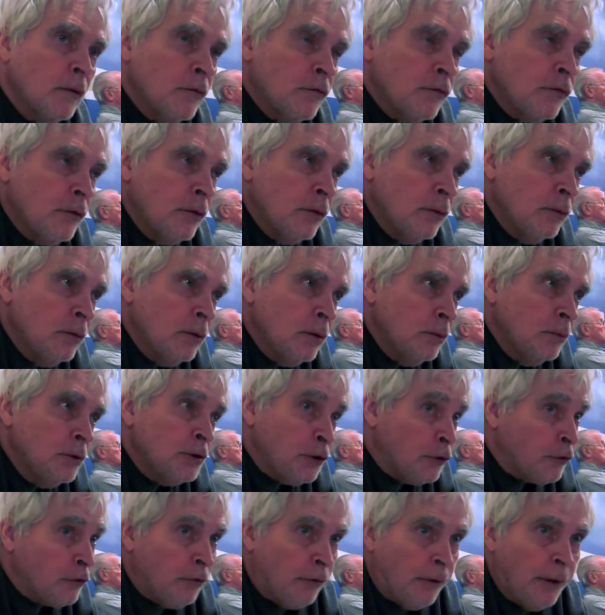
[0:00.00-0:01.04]
So,
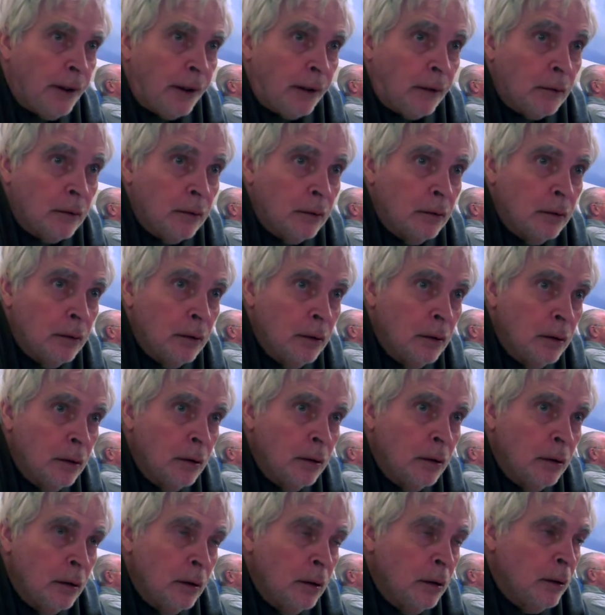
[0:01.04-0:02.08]
which is great.
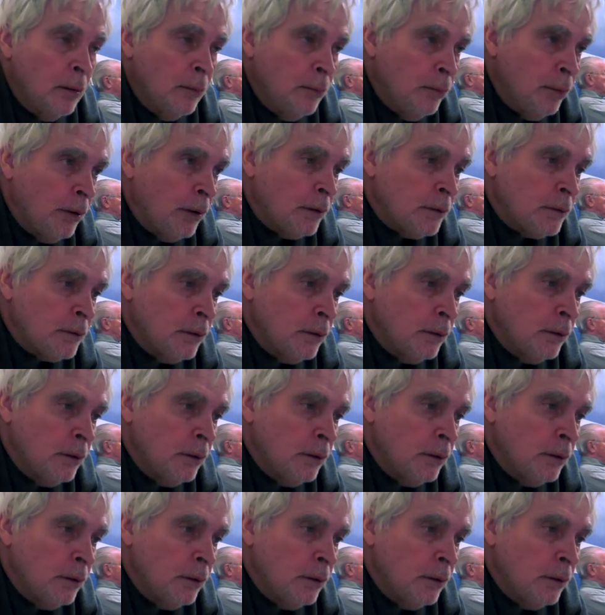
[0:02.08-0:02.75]
But